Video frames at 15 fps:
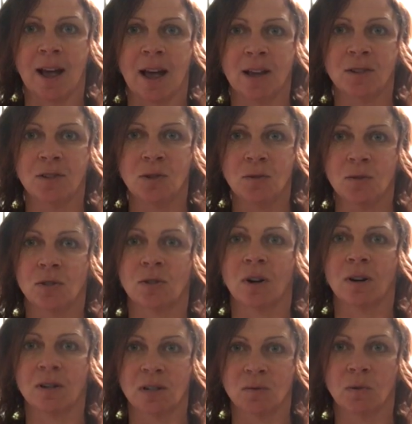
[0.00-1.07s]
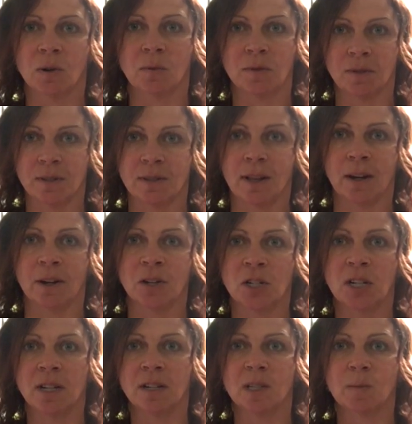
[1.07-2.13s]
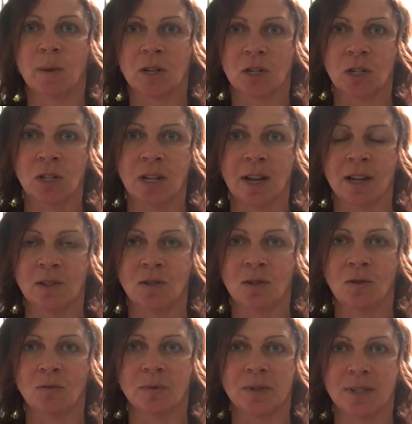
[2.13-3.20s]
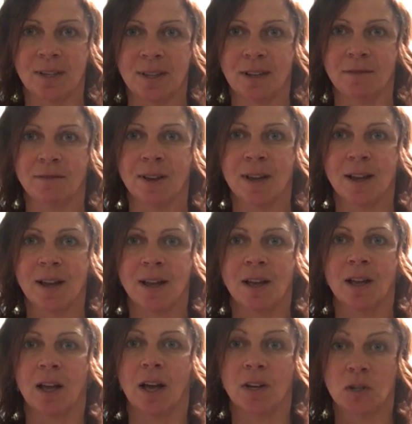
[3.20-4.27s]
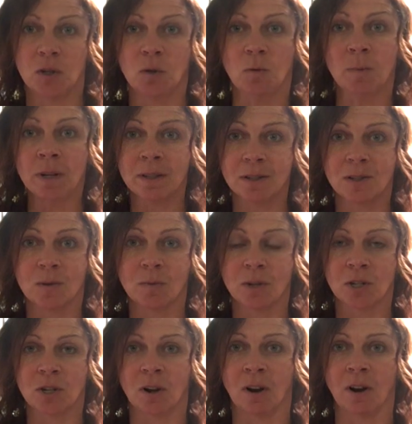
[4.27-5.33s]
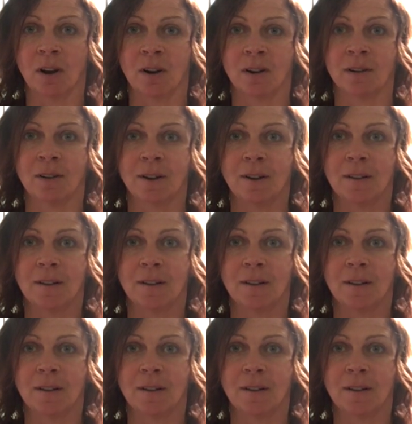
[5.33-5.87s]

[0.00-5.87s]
As you start to work with this energy, especially as you receive attunements, which are,